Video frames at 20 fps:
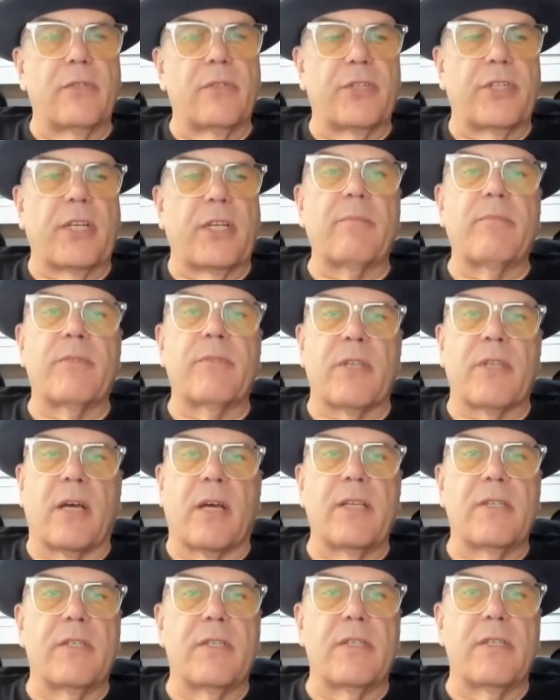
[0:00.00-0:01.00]
shapes,
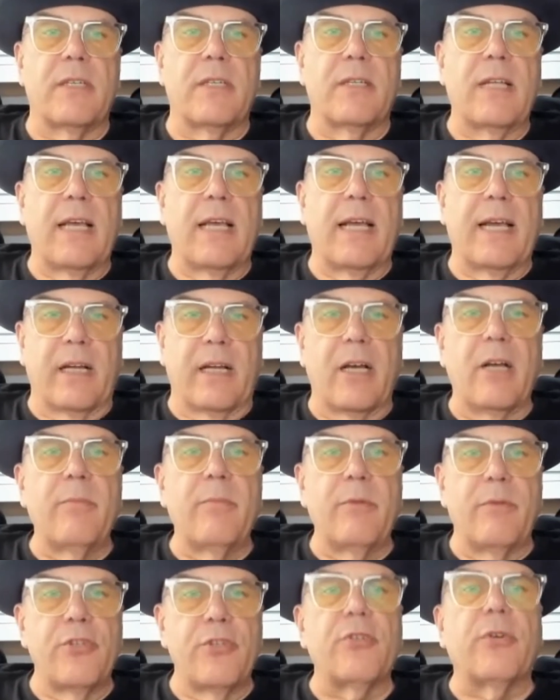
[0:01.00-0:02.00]
sizes, and I
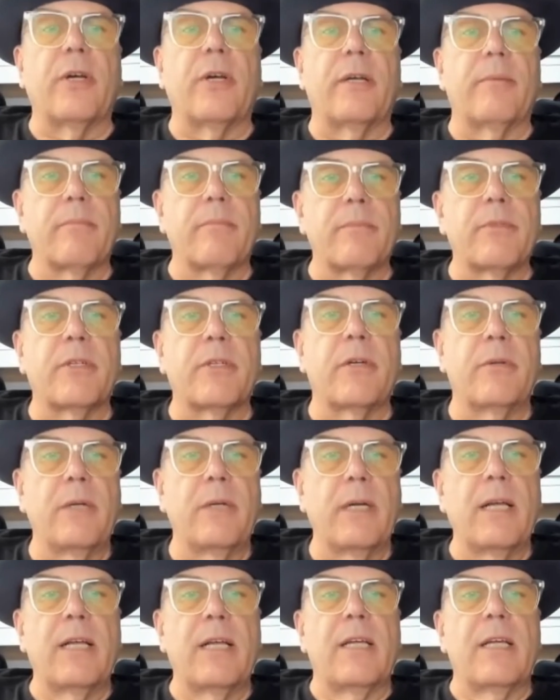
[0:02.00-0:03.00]
hope you enjoy it. So
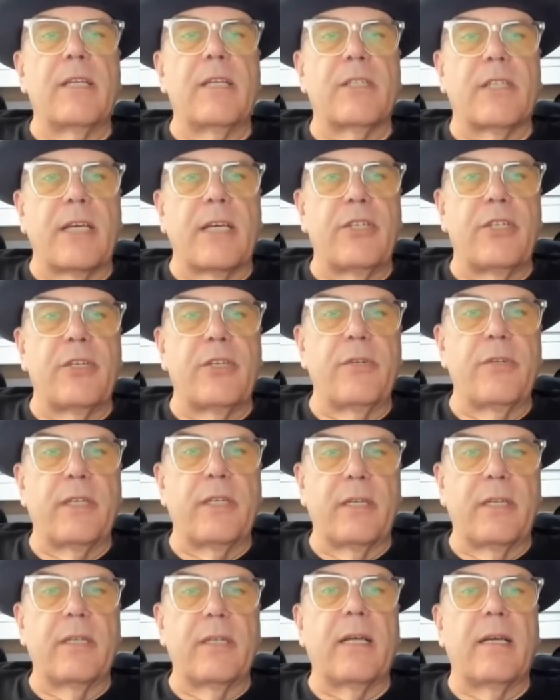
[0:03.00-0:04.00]
stay tuned
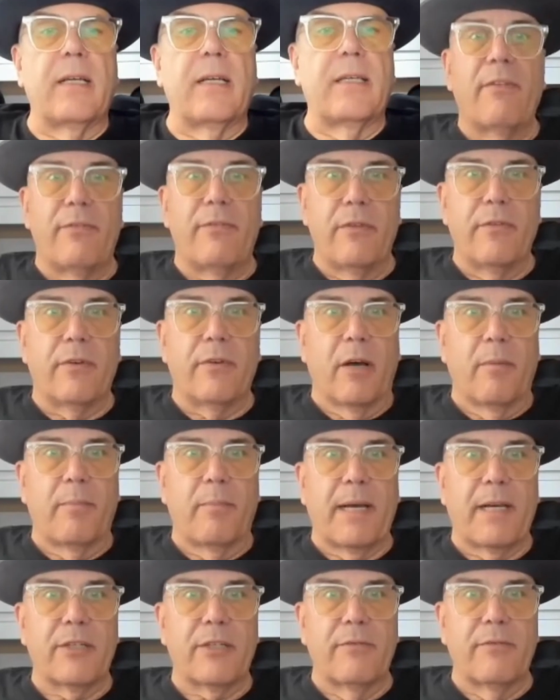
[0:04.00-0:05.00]
in, and if you've got a
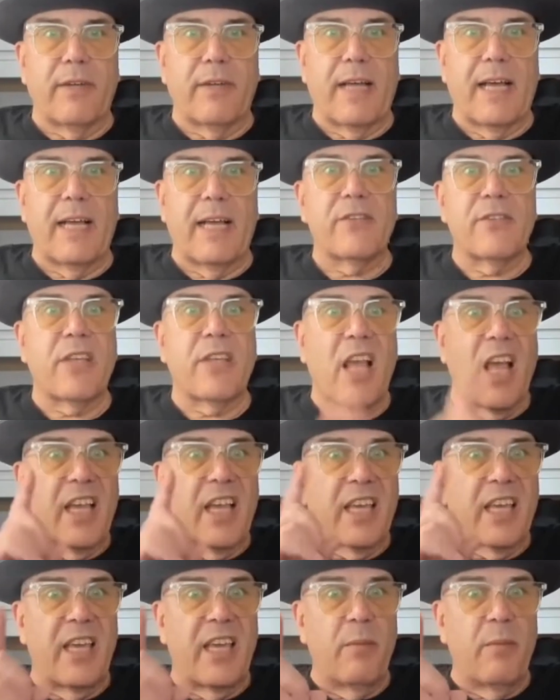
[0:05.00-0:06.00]
passion for hats,
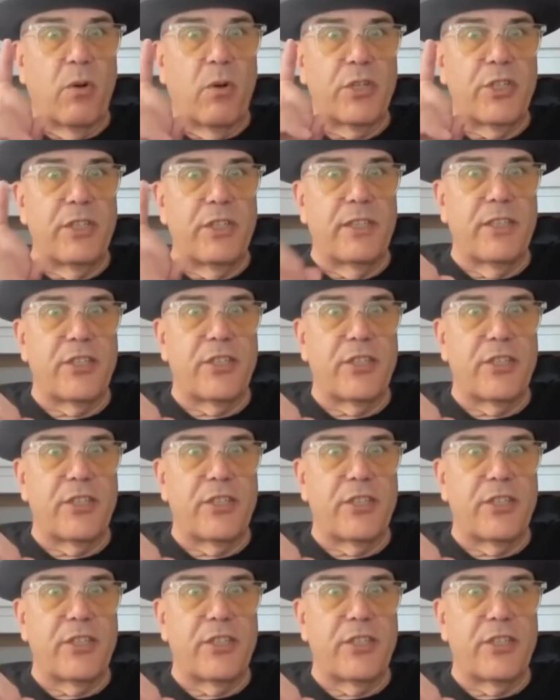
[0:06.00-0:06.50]
keep watching the